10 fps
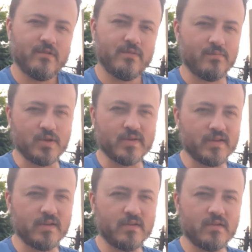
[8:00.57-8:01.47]

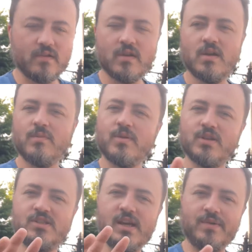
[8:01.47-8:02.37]
Mutant,
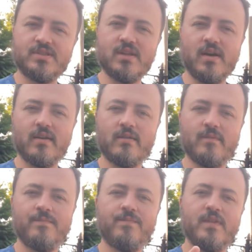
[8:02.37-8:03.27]
because now it's like
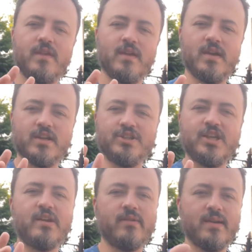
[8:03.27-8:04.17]
it can
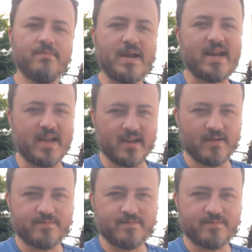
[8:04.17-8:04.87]
generate panic.